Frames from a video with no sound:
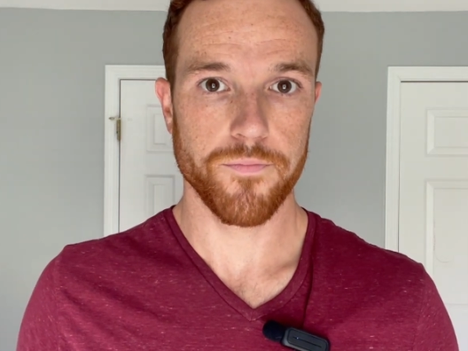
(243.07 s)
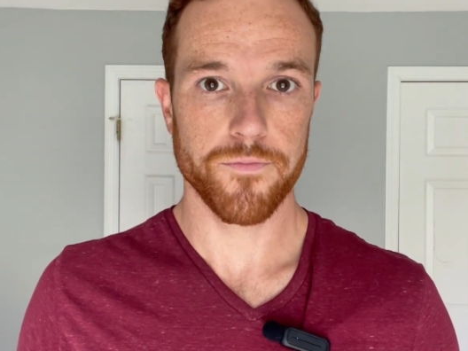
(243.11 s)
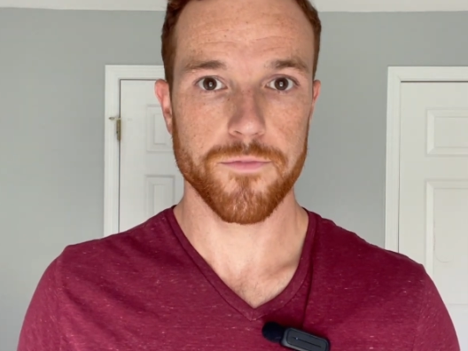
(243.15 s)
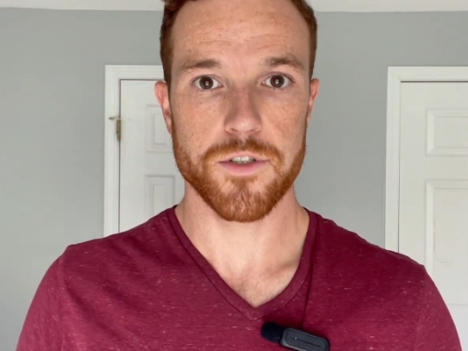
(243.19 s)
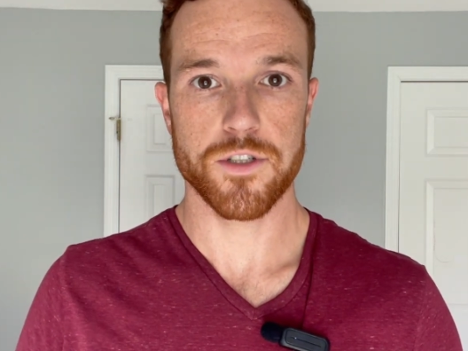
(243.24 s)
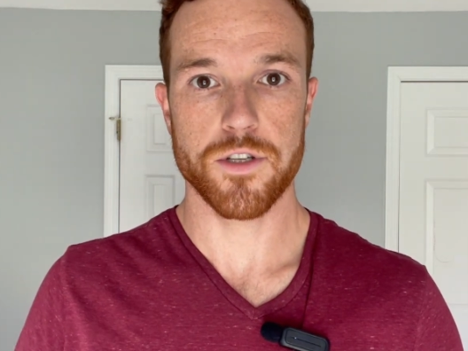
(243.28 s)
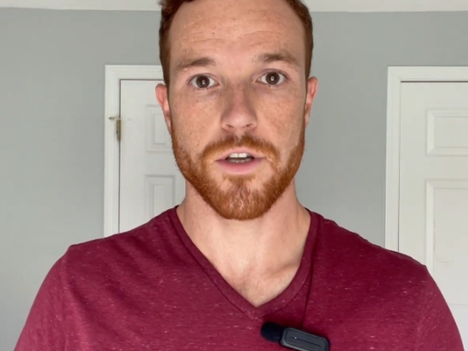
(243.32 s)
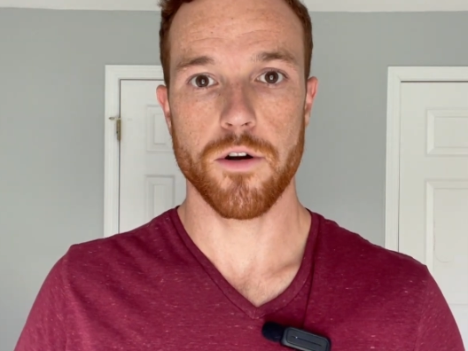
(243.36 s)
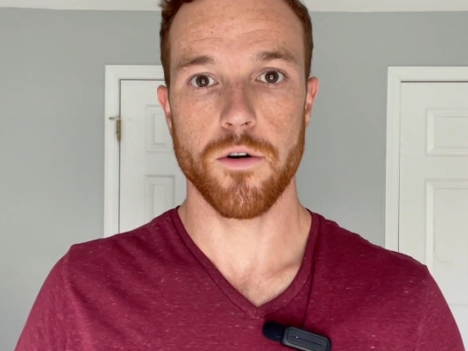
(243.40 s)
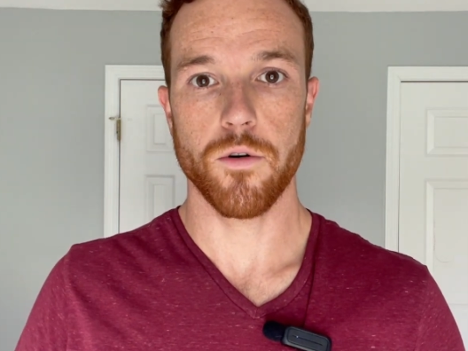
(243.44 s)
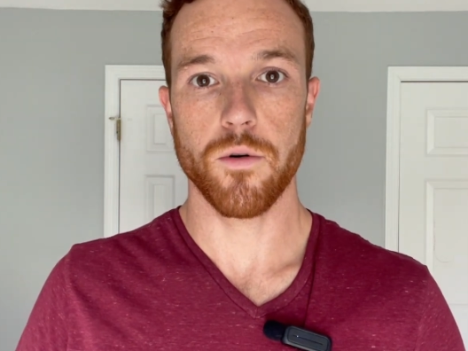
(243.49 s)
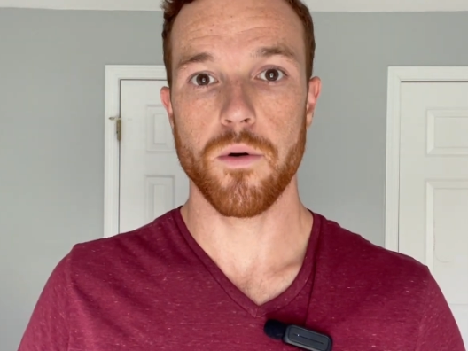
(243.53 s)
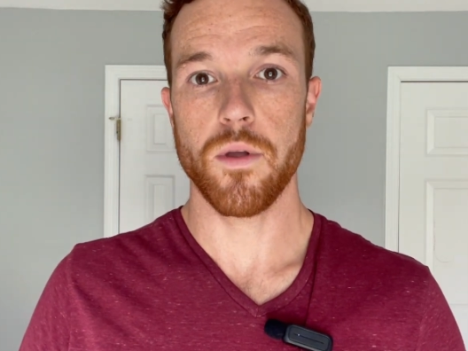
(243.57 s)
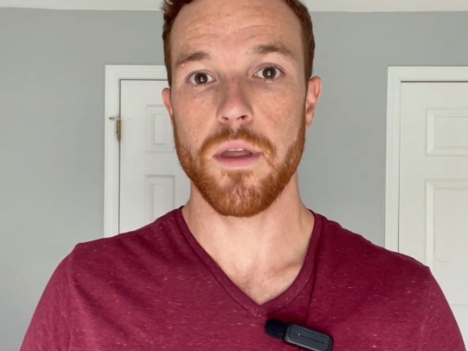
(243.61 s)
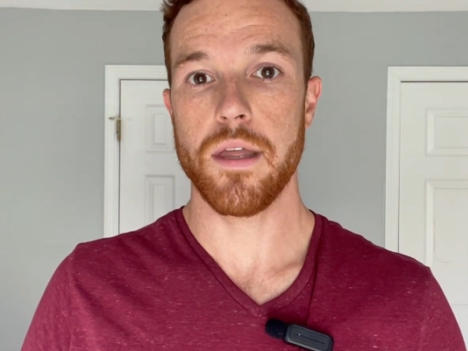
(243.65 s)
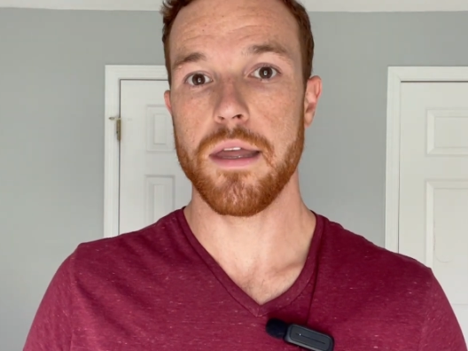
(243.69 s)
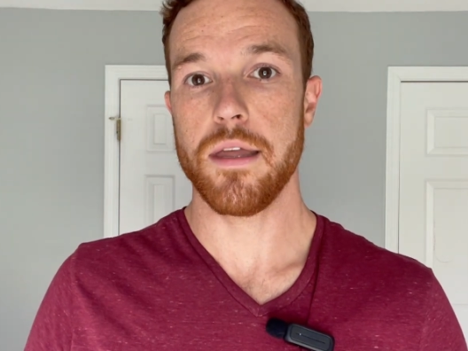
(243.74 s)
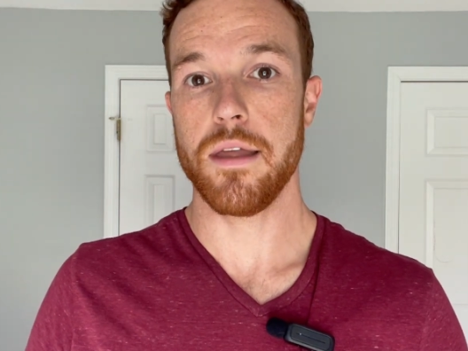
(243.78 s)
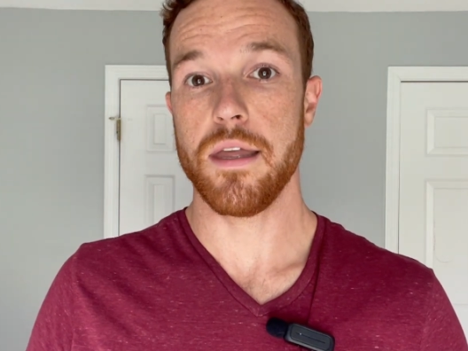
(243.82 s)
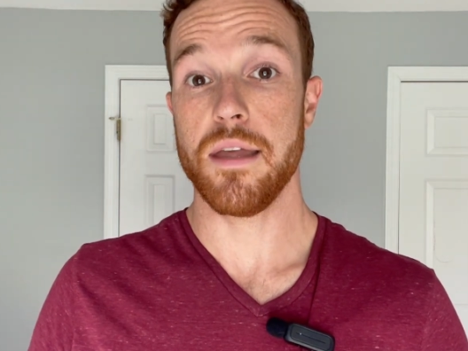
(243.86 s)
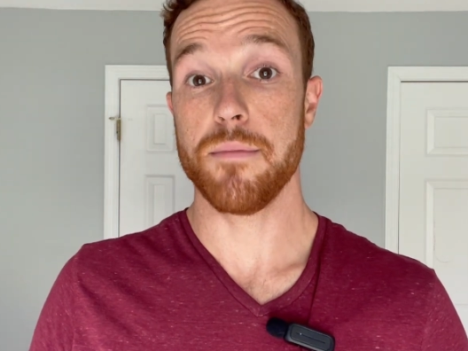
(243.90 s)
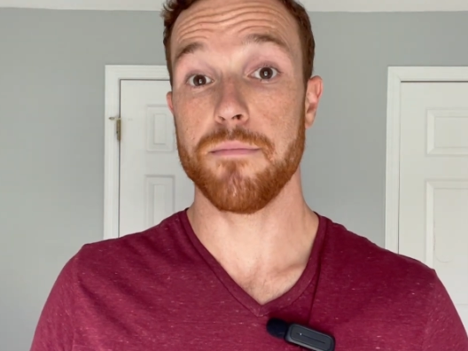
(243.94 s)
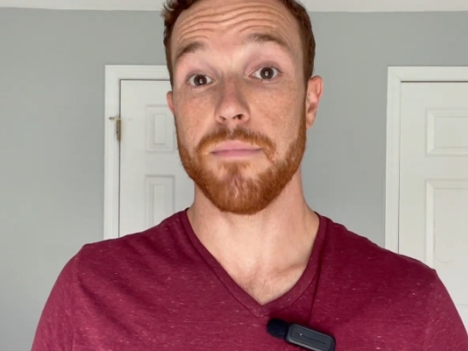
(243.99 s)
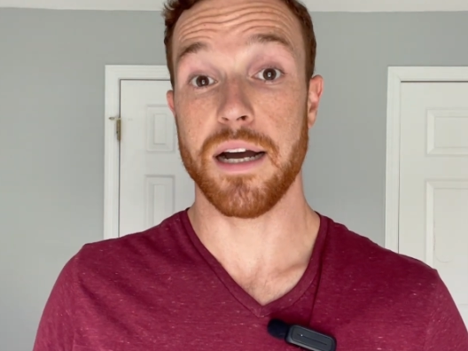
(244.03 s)
So
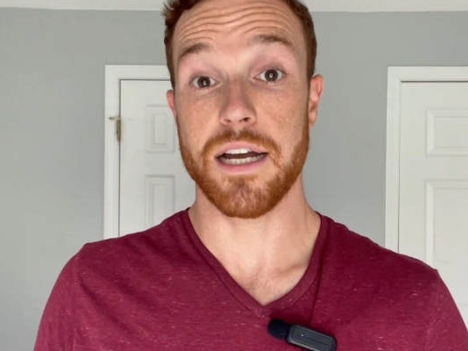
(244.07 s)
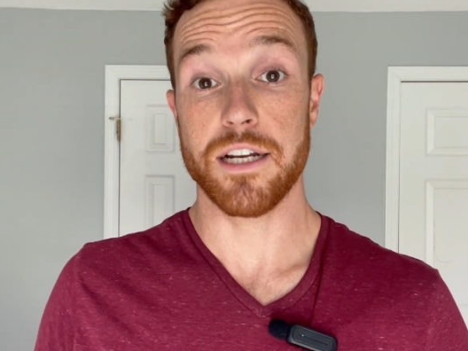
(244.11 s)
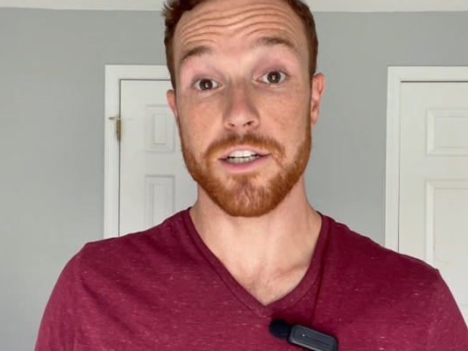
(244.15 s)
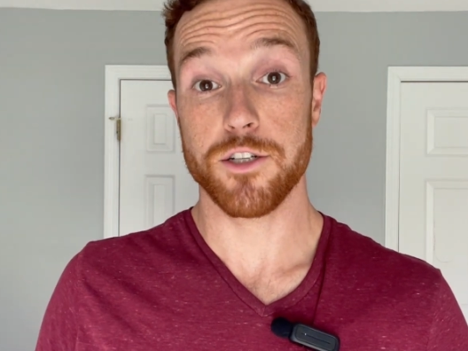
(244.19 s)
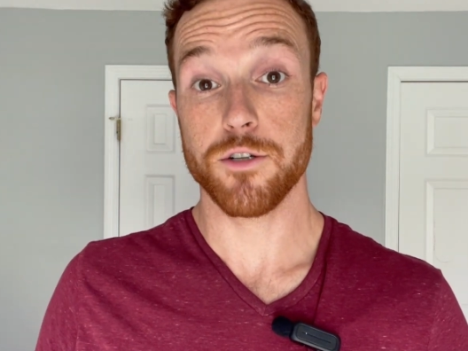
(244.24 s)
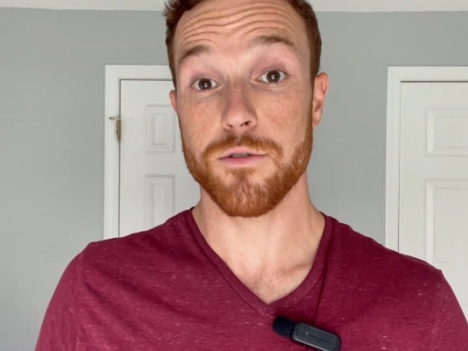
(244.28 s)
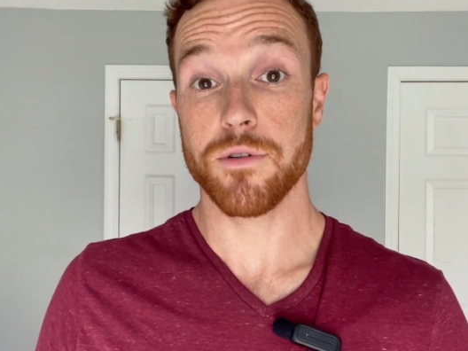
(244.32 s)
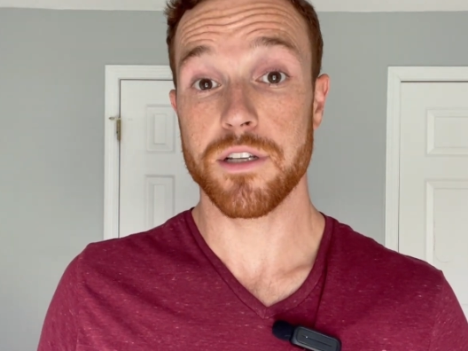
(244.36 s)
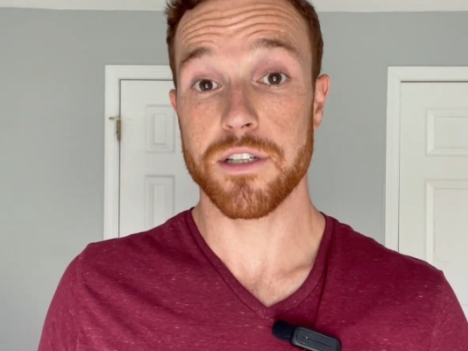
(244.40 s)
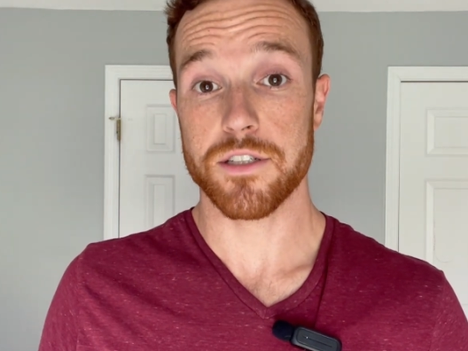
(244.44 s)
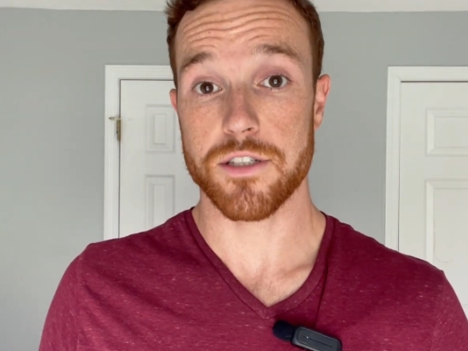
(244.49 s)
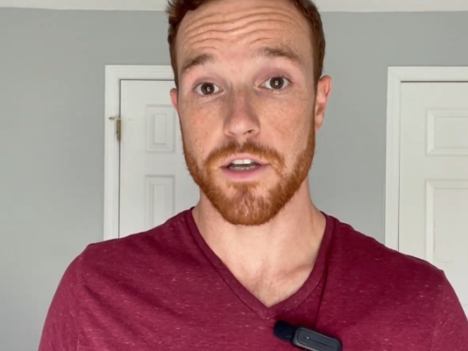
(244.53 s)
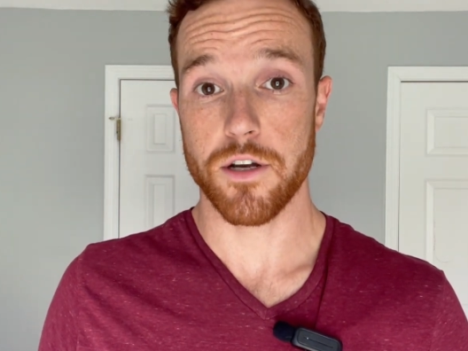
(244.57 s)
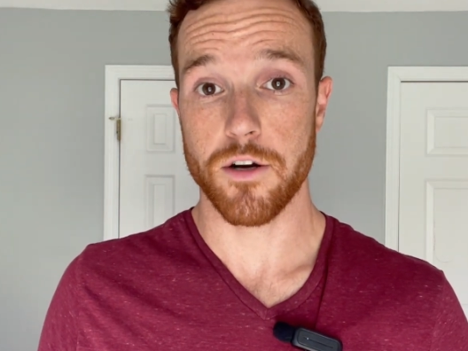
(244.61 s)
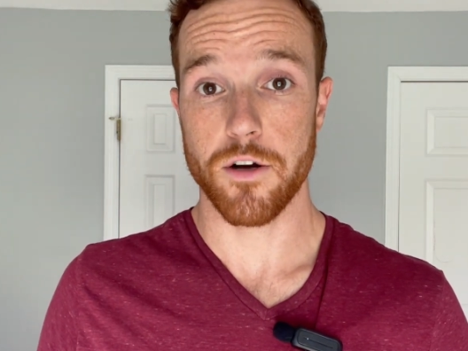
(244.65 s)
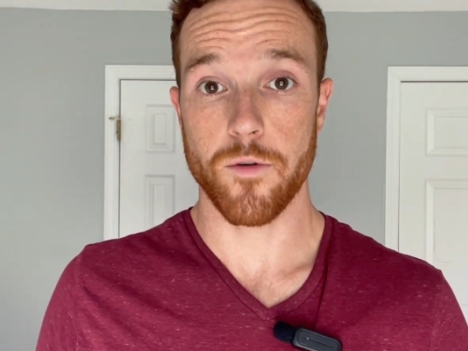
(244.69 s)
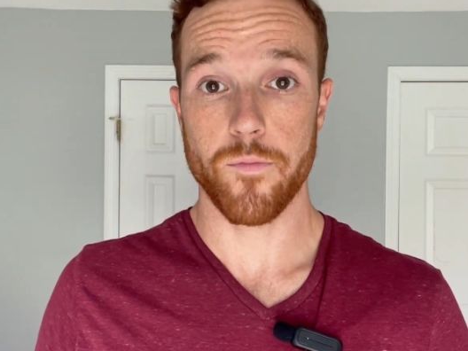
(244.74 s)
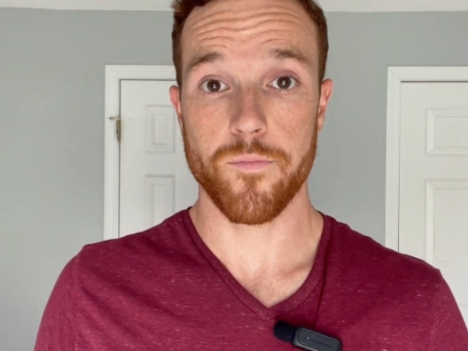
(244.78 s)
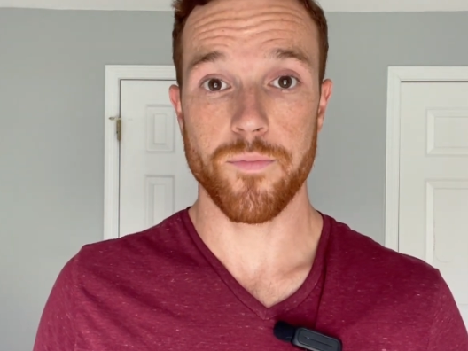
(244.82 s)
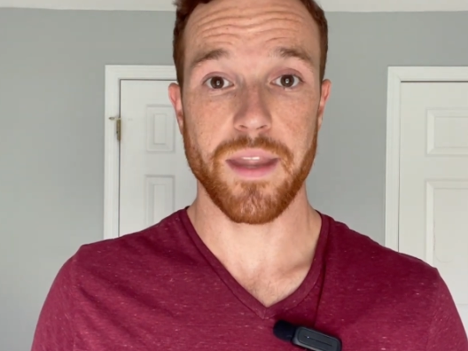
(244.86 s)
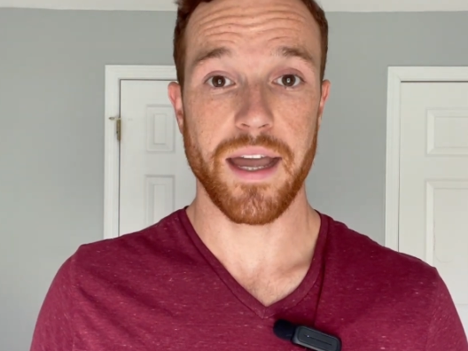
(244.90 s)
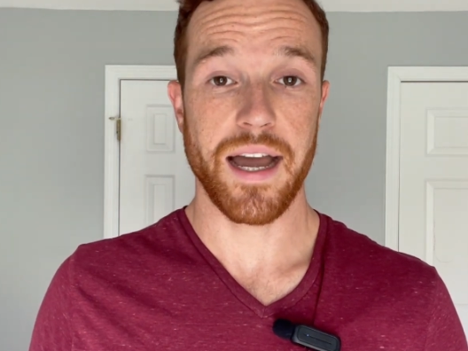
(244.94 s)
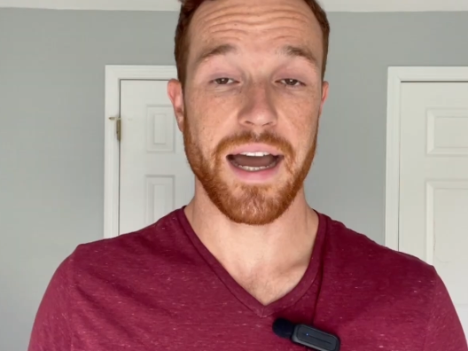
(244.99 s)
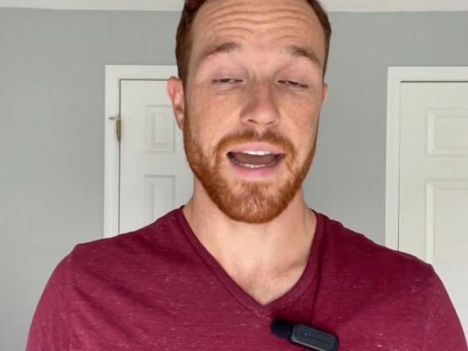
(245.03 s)
by doing so,